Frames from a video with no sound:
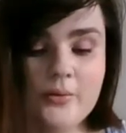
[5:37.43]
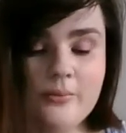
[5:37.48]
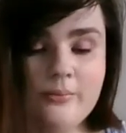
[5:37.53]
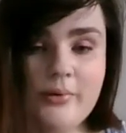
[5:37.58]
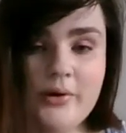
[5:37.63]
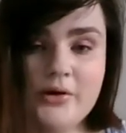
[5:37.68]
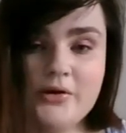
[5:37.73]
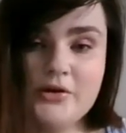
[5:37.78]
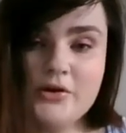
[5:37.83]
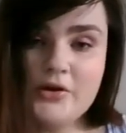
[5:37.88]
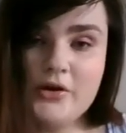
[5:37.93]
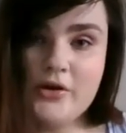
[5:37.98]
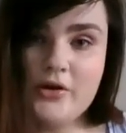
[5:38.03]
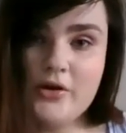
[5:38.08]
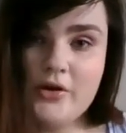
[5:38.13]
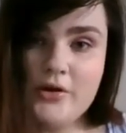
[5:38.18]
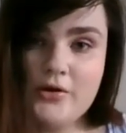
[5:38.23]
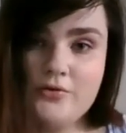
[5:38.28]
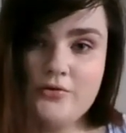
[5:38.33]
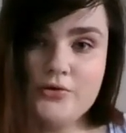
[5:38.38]
But
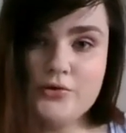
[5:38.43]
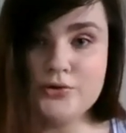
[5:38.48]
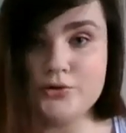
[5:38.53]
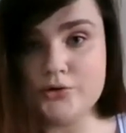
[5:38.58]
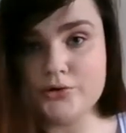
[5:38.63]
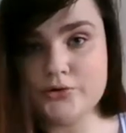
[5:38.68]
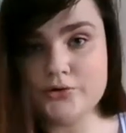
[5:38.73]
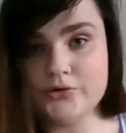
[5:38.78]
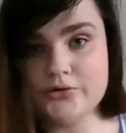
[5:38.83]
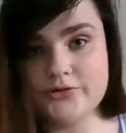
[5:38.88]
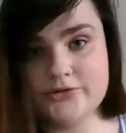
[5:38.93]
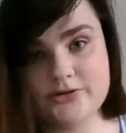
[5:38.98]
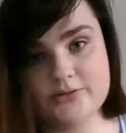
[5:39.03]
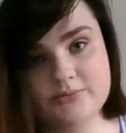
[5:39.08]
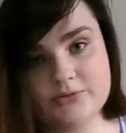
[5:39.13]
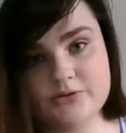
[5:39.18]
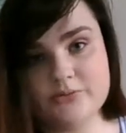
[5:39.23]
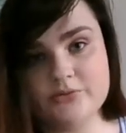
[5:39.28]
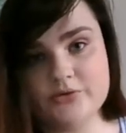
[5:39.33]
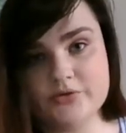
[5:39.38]
if you Google the
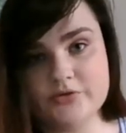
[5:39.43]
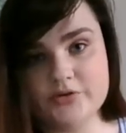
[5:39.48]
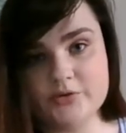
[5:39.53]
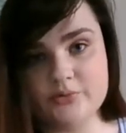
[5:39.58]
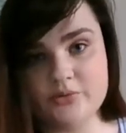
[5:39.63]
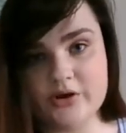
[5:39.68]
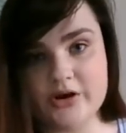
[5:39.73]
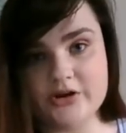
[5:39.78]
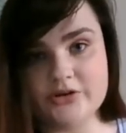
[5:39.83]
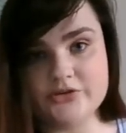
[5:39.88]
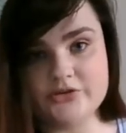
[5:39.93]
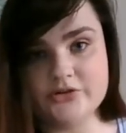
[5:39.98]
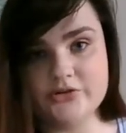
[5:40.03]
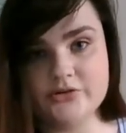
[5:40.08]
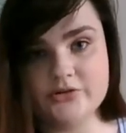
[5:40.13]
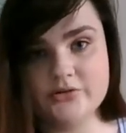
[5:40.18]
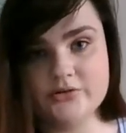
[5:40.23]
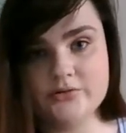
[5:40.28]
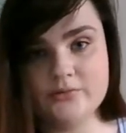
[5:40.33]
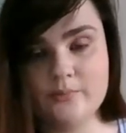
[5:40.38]
symptoms of
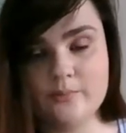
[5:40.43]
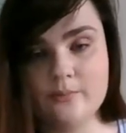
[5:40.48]
depression,